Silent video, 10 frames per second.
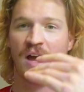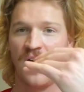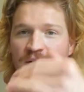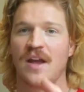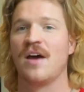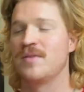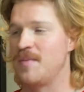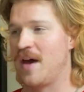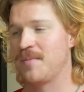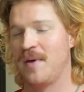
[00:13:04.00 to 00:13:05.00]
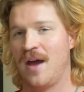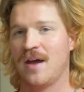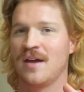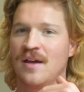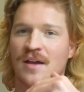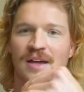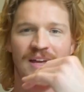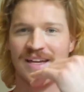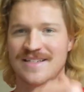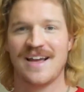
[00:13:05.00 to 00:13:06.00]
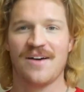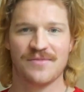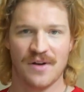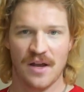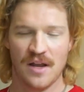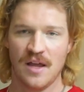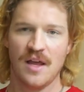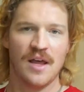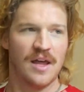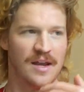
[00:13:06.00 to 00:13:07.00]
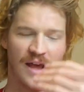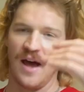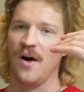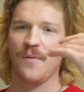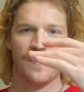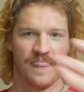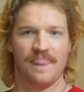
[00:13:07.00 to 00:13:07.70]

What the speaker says: having a heavy backpack is not fun. Now,